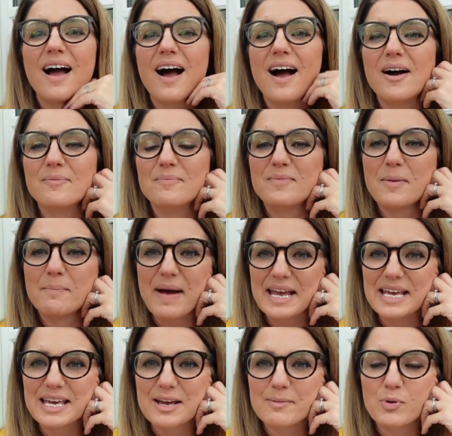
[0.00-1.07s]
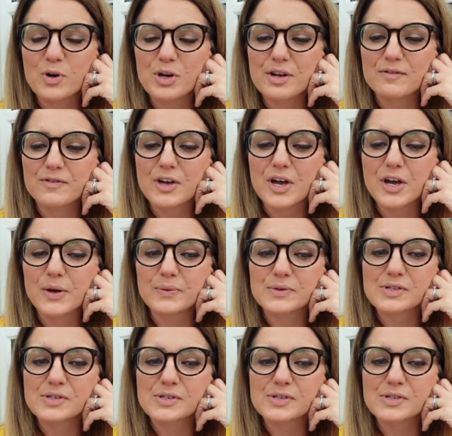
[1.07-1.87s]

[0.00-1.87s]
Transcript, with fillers: um, making point of view.